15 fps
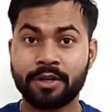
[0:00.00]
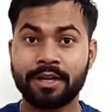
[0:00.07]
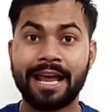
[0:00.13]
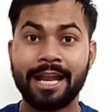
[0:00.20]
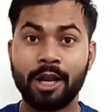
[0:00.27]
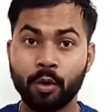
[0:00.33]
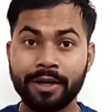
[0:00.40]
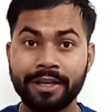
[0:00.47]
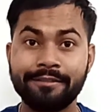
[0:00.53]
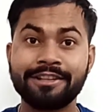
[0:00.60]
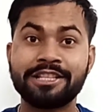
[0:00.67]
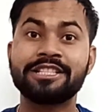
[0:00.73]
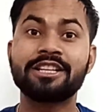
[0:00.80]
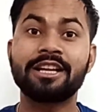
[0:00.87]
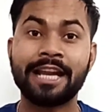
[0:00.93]
and LOE,
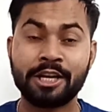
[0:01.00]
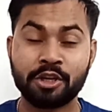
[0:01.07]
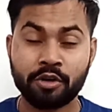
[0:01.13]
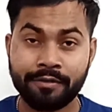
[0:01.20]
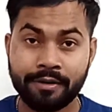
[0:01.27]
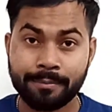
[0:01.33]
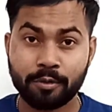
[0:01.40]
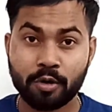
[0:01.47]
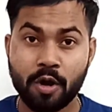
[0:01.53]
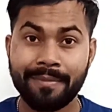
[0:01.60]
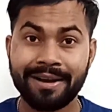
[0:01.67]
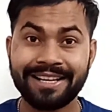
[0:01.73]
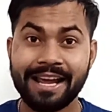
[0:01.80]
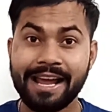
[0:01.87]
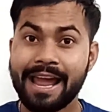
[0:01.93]
which is a letter of
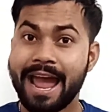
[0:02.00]
employment,